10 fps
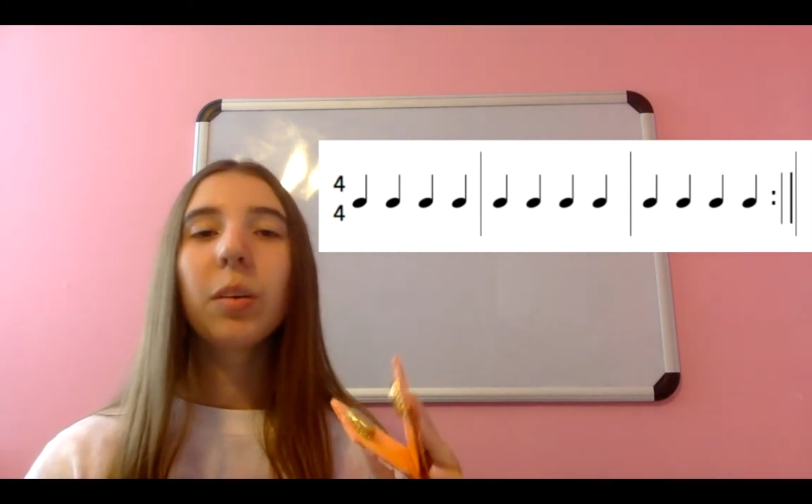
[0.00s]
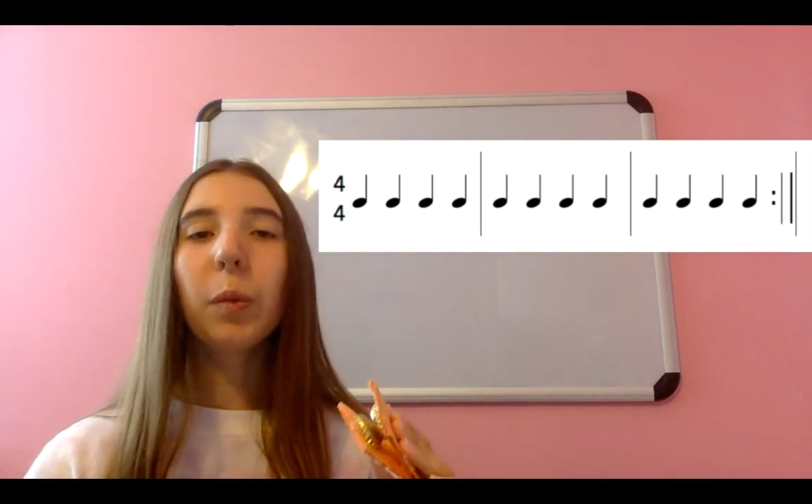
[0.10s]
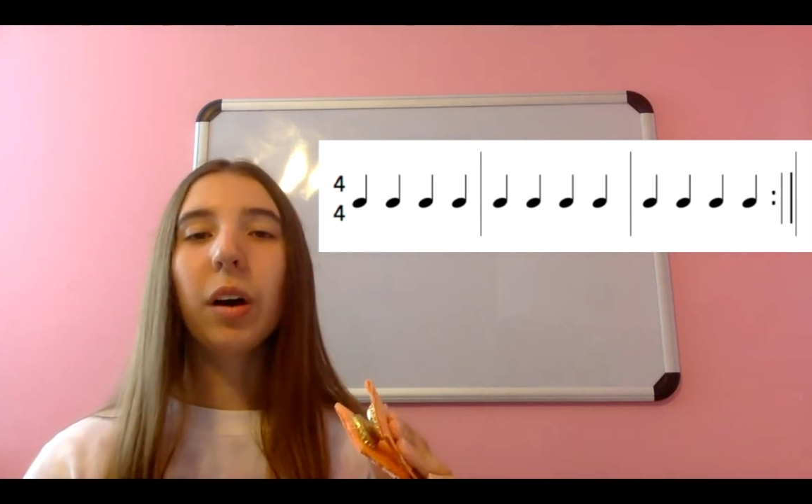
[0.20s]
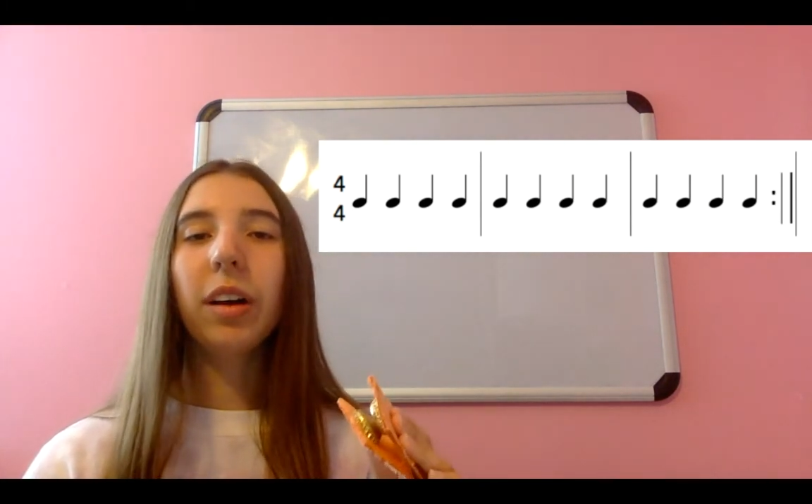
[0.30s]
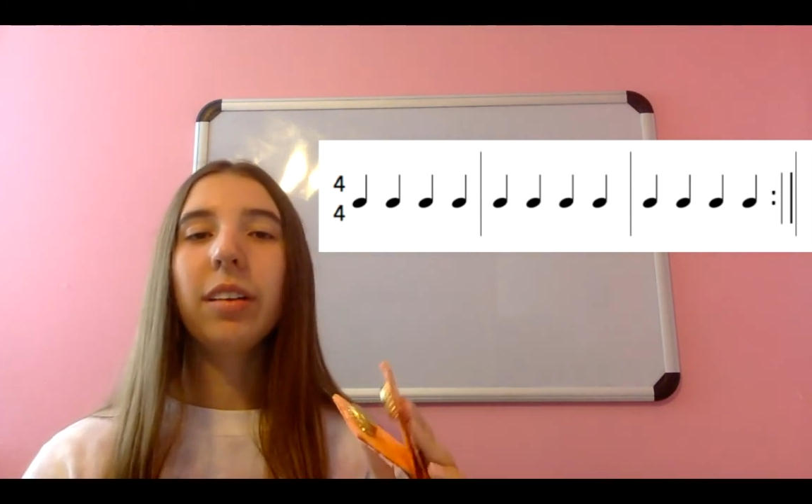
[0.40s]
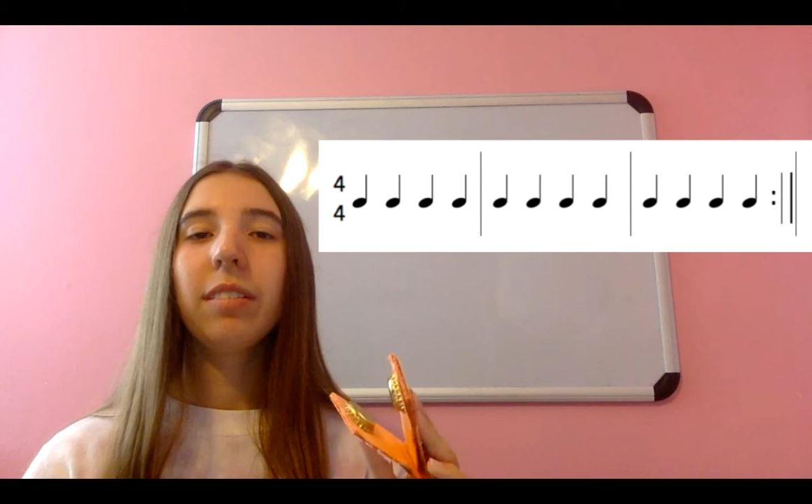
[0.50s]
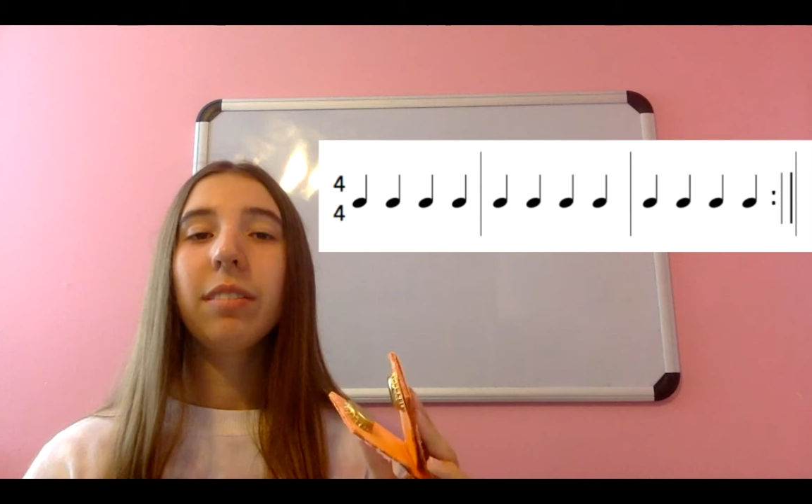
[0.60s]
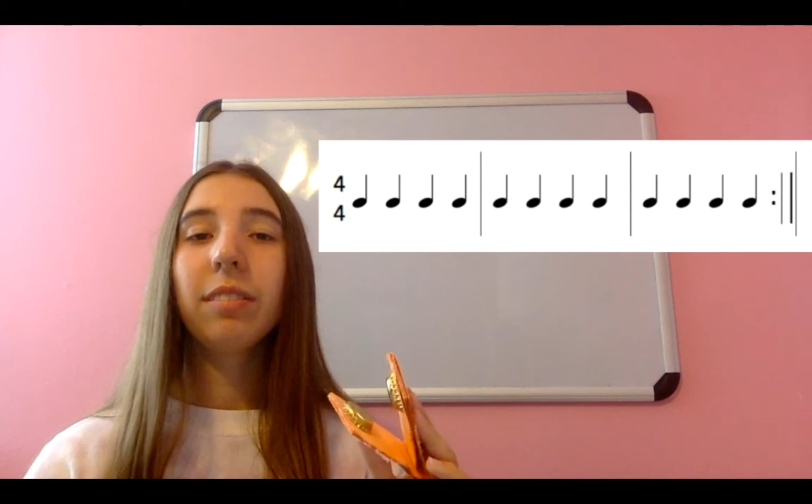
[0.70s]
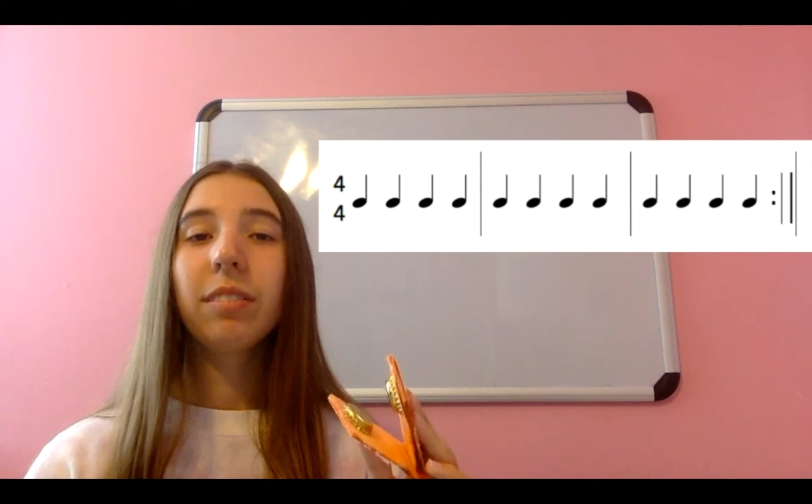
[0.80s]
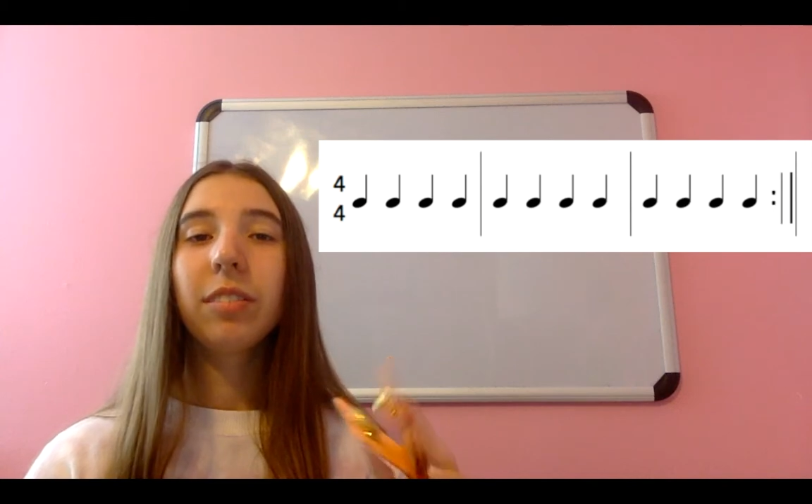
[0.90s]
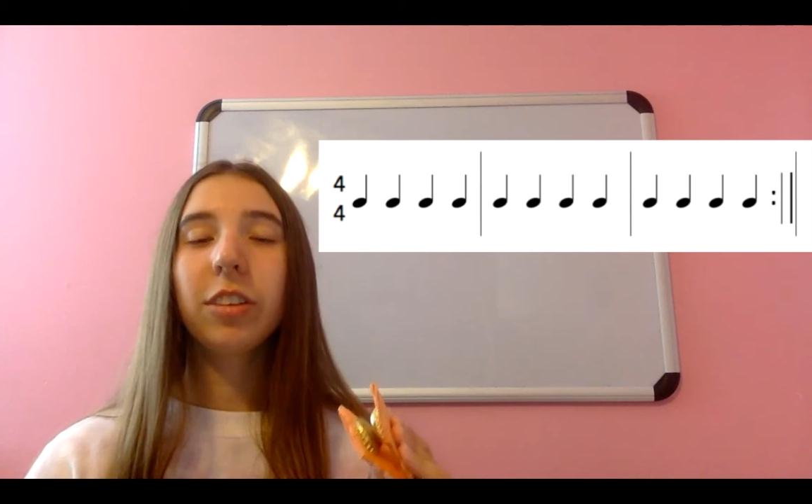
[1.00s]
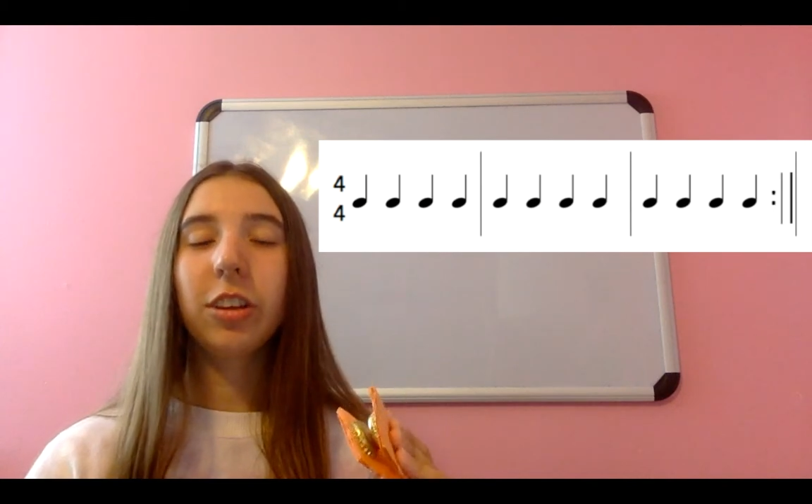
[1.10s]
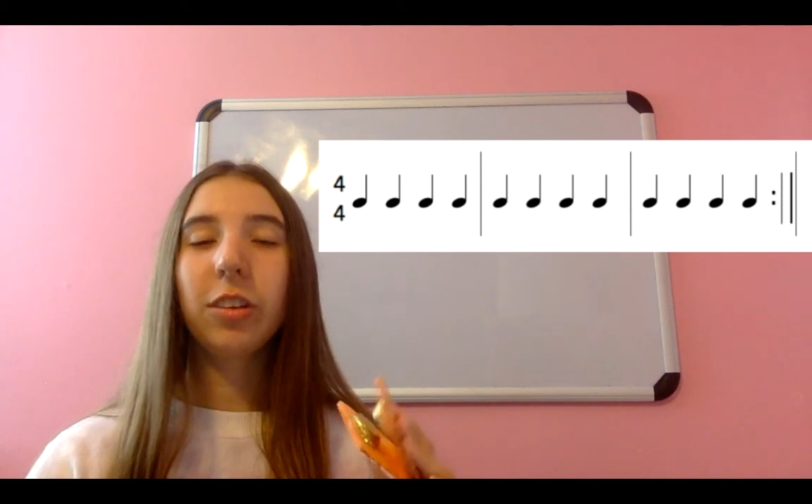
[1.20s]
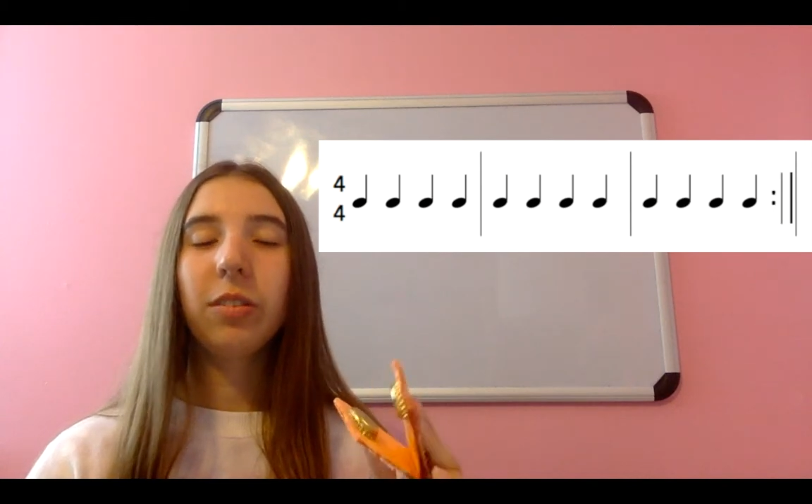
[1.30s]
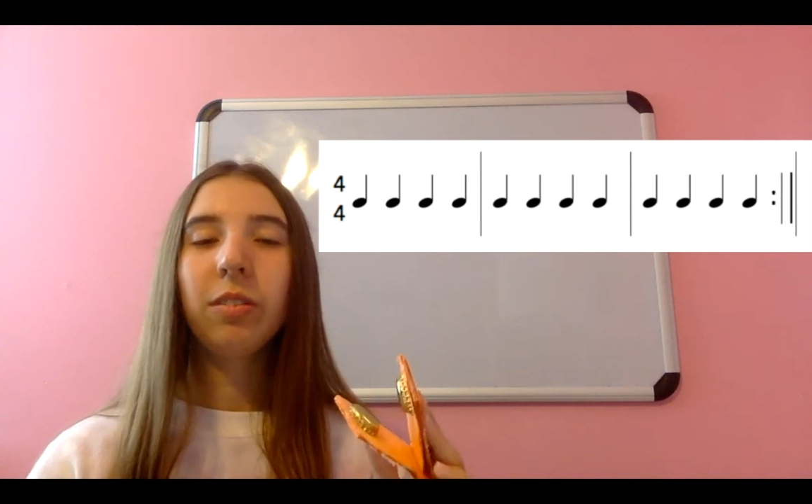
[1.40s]
1,
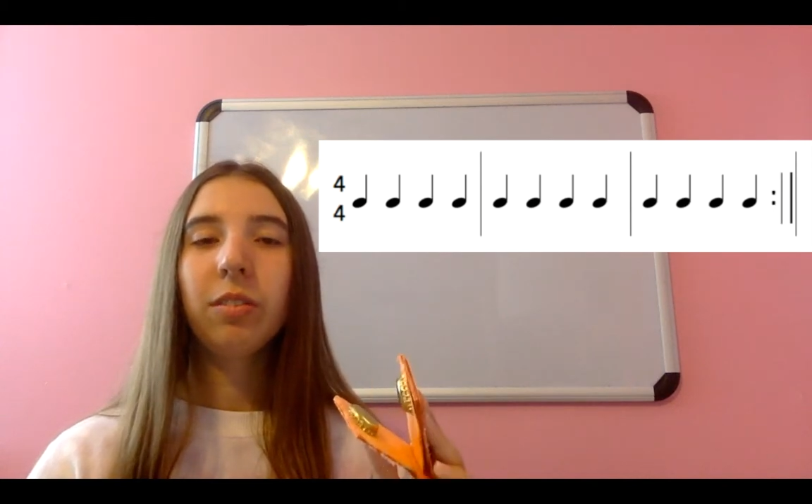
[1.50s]
2,